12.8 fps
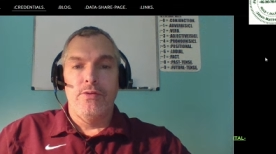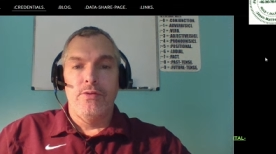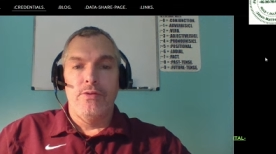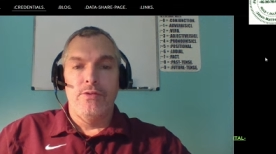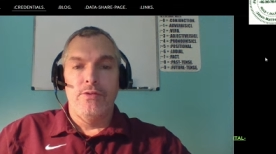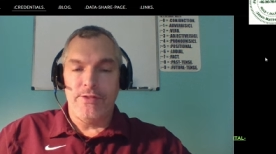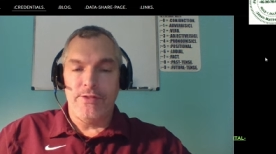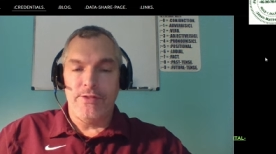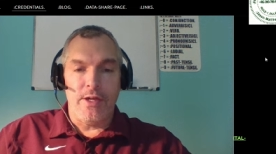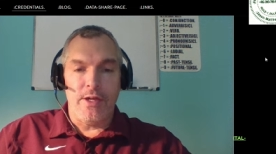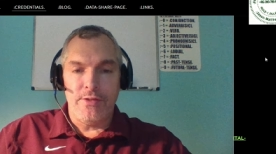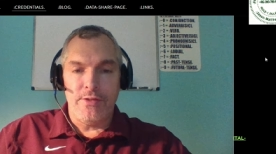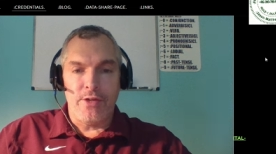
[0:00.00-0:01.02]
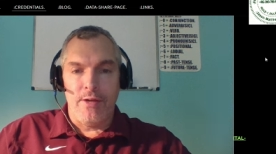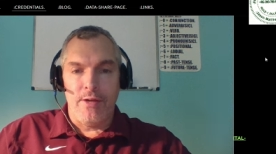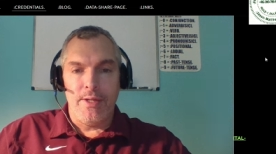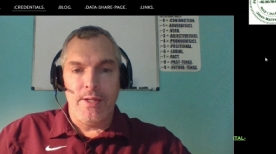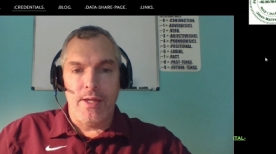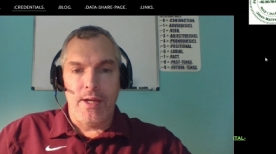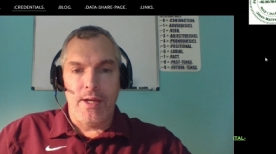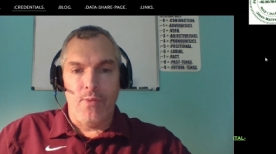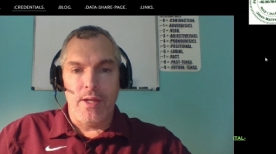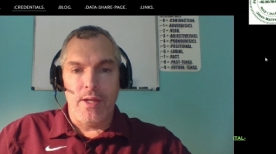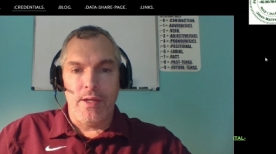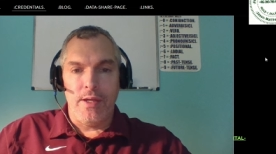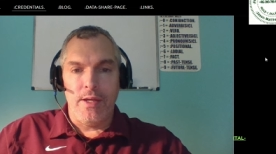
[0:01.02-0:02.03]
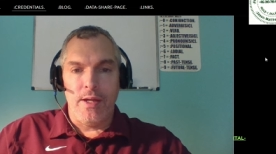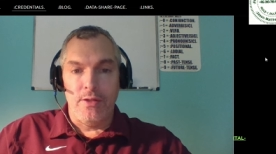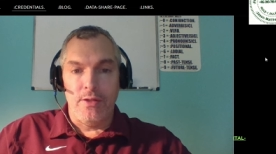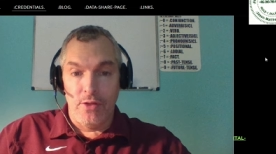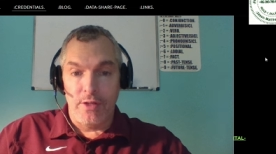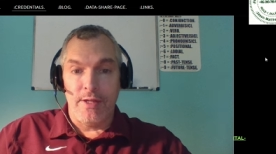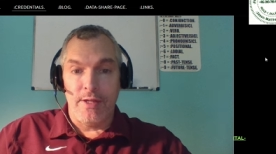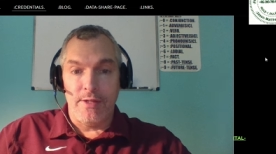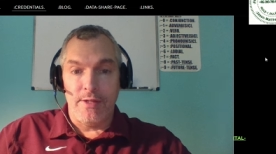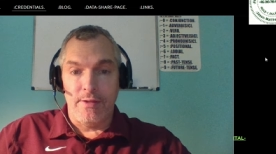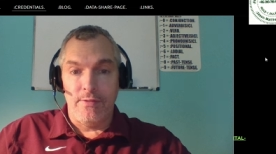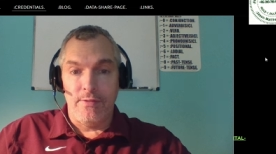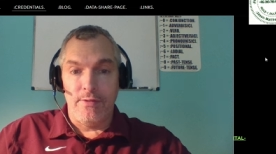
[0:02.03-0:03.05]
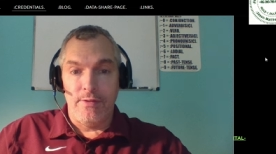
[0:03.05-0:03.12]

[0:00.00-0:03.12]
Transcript: So I saw this comment, and I went and I looked at the,